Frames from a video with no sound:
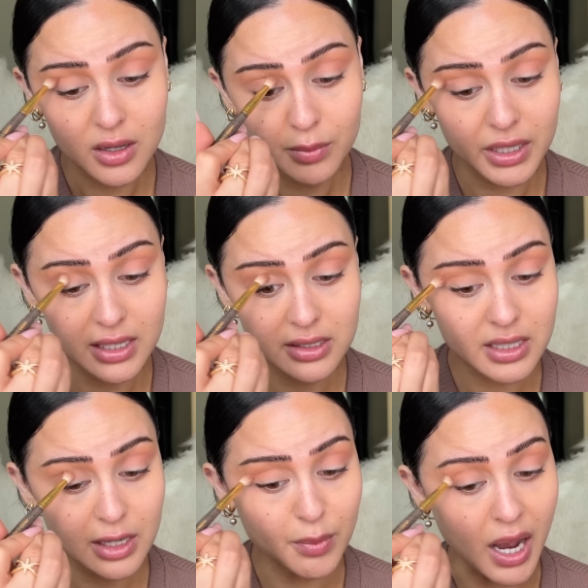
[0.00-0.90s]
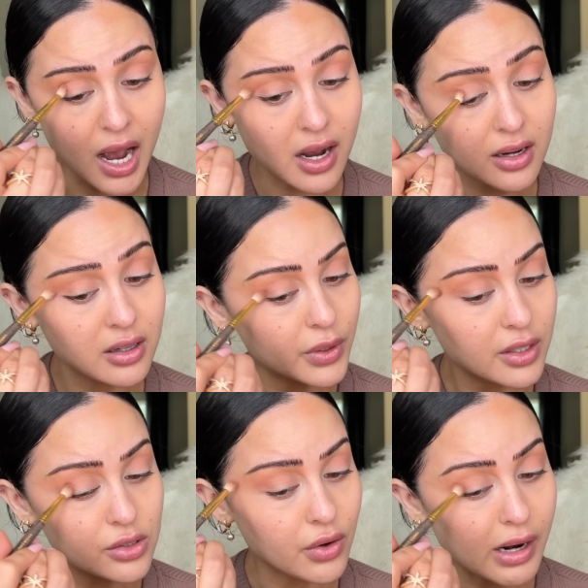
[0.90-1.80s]
But he stayed back with
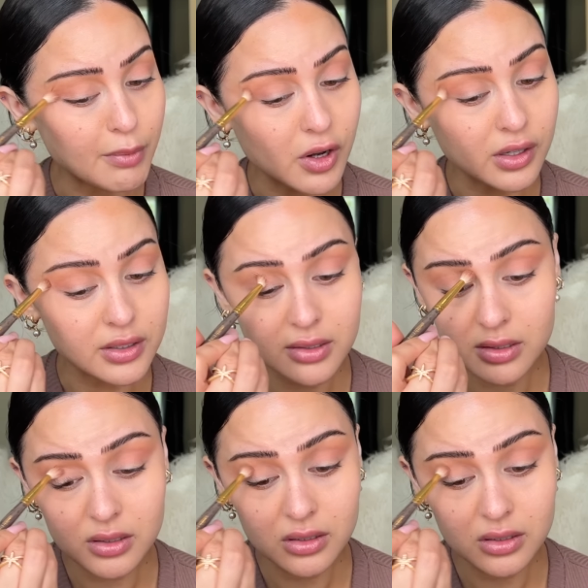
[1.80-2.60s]
his grandmas.